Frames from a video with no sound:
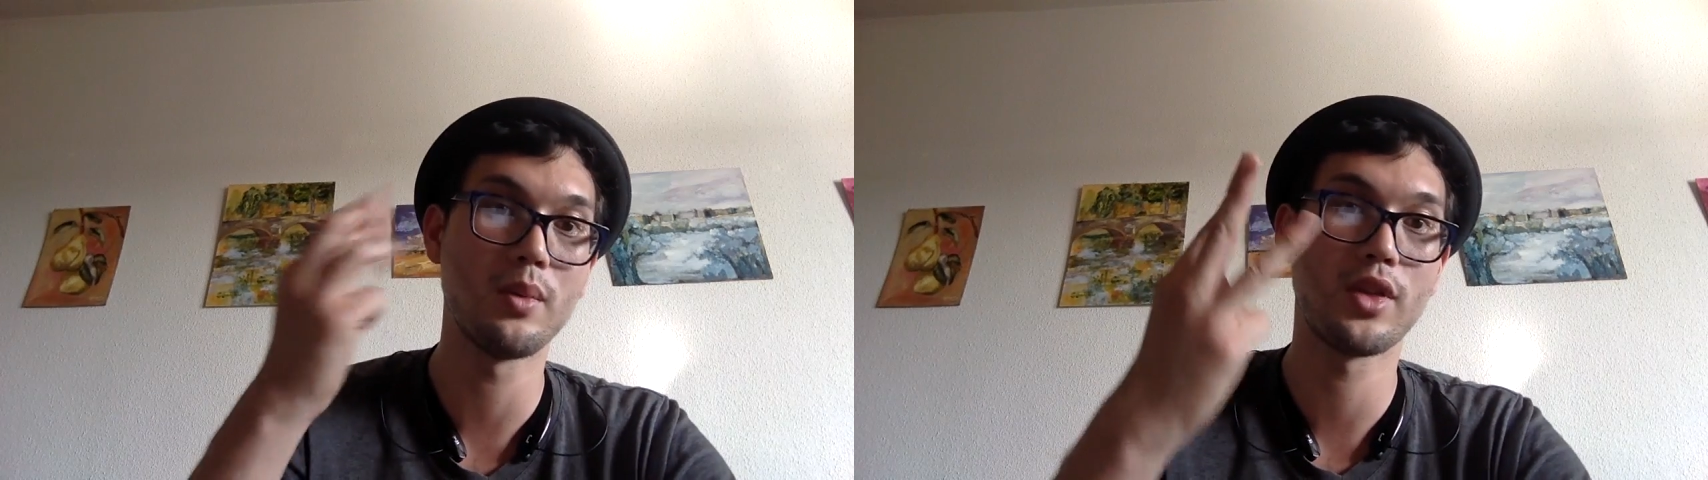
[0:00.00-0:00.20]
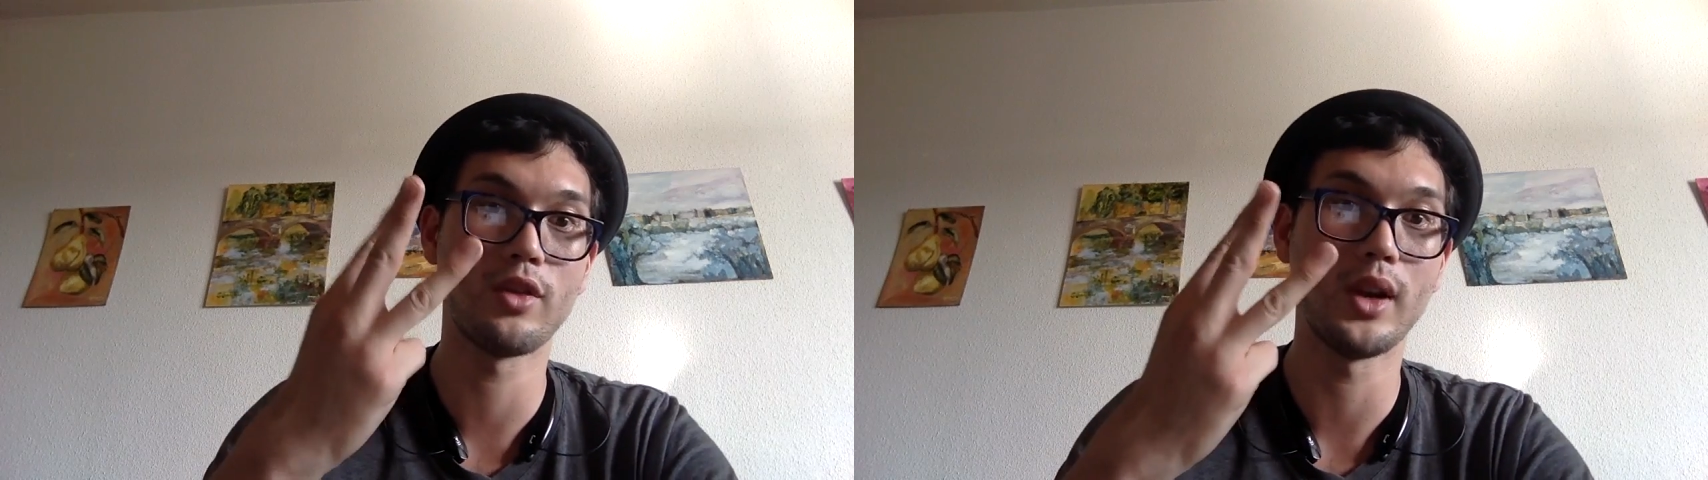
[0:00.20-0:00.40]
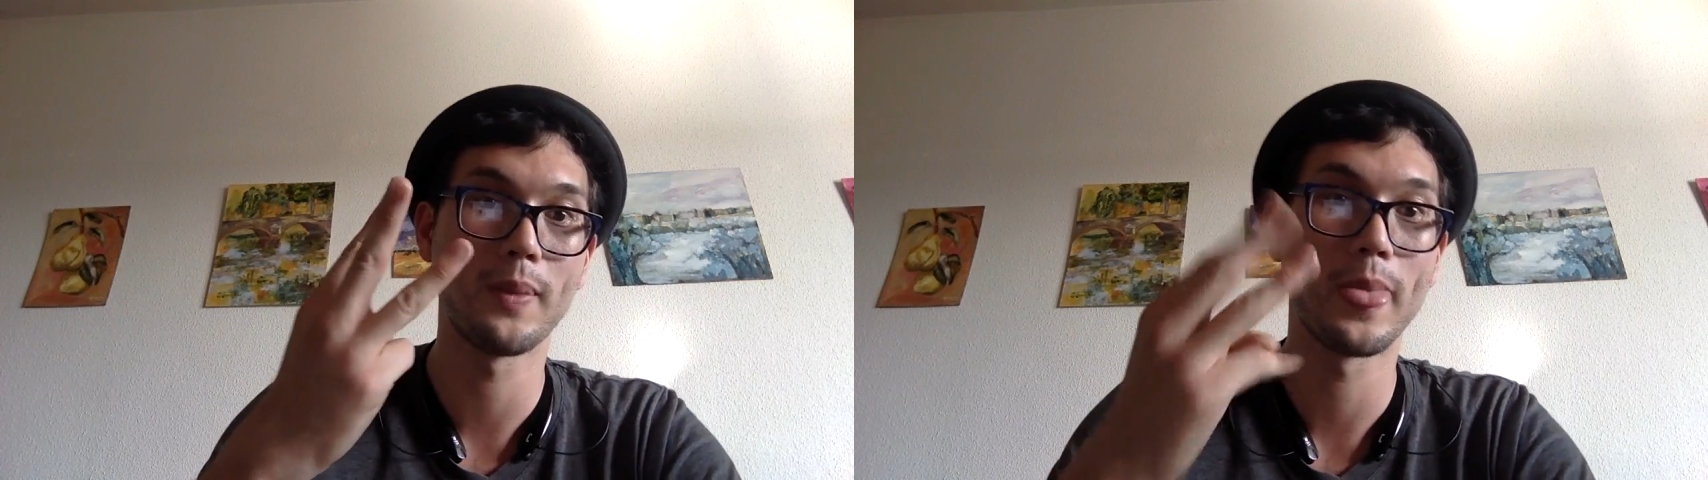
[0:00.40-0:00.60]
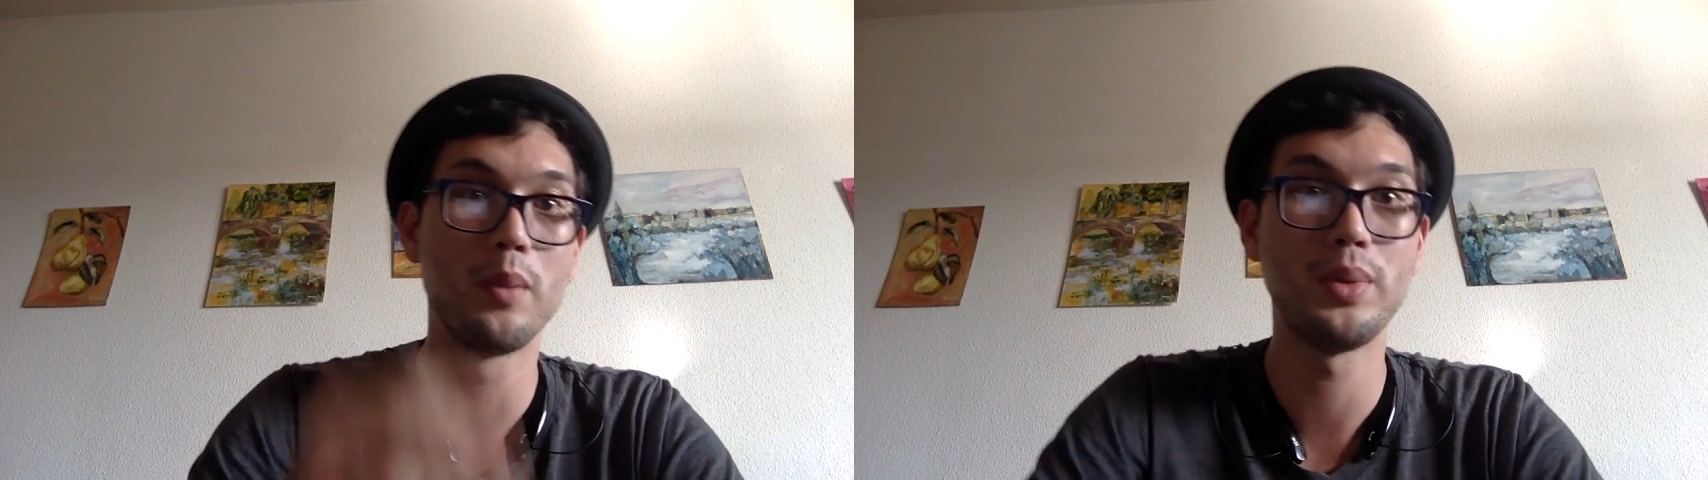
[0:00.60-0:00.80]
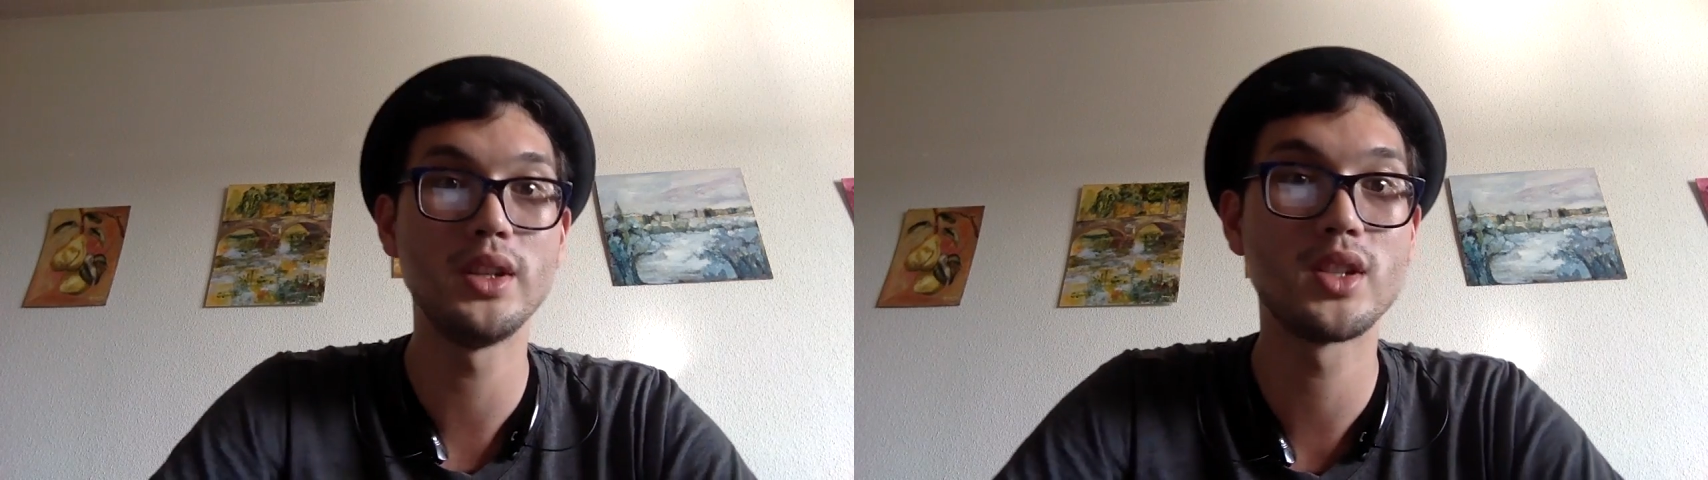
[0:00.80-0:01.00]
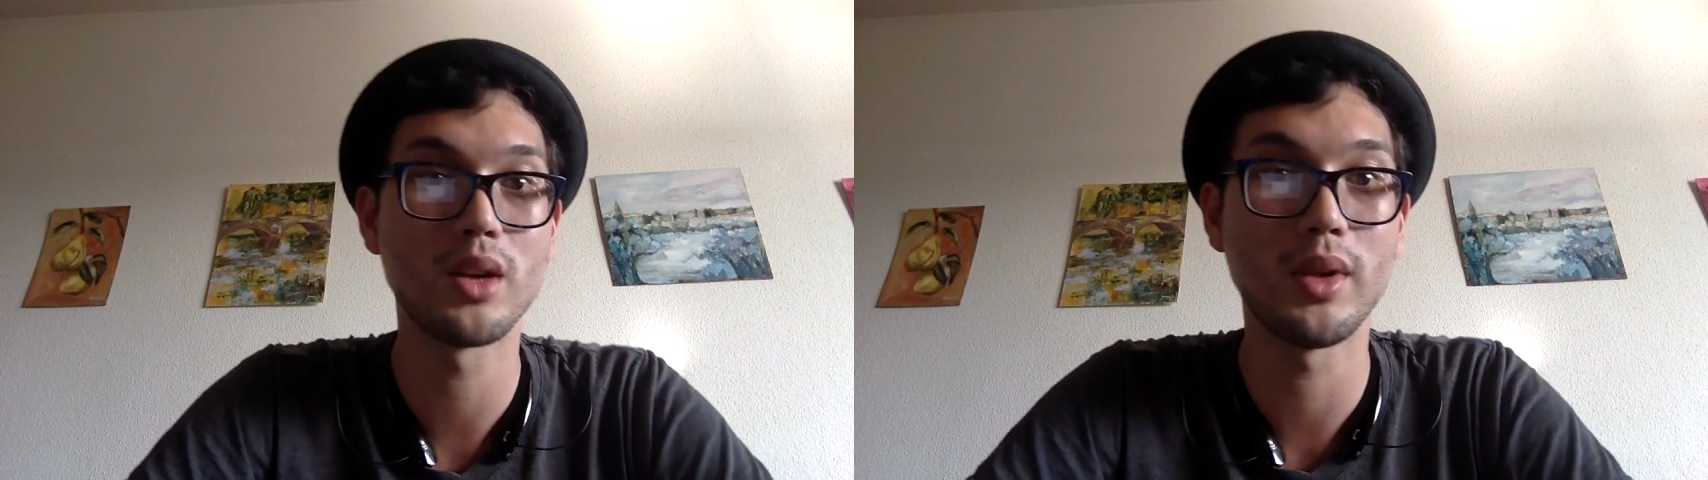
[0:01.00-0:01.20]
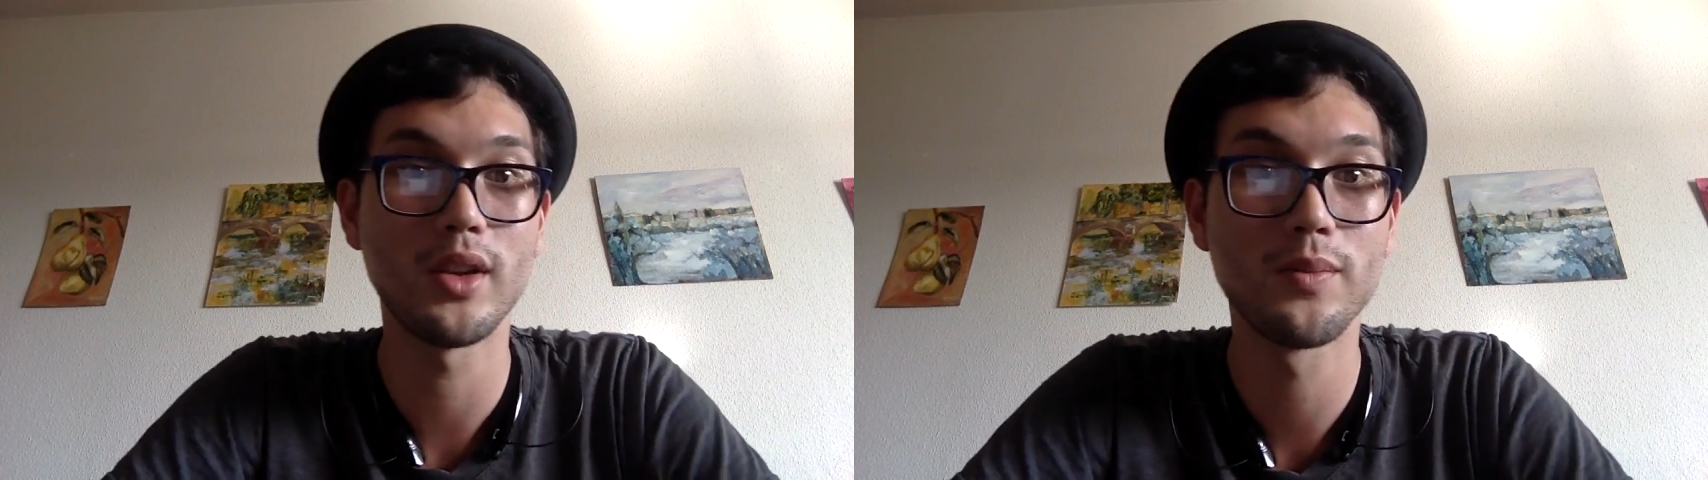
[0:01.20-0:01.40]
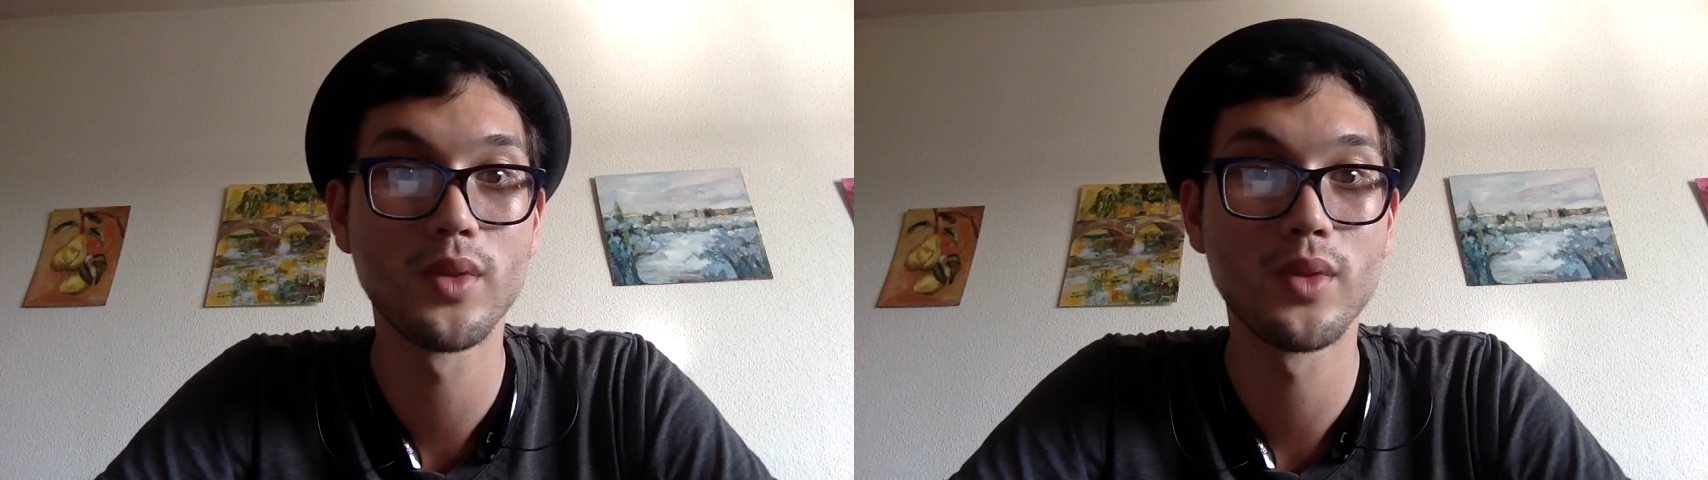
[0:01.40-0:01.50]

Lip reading: 3, be determined.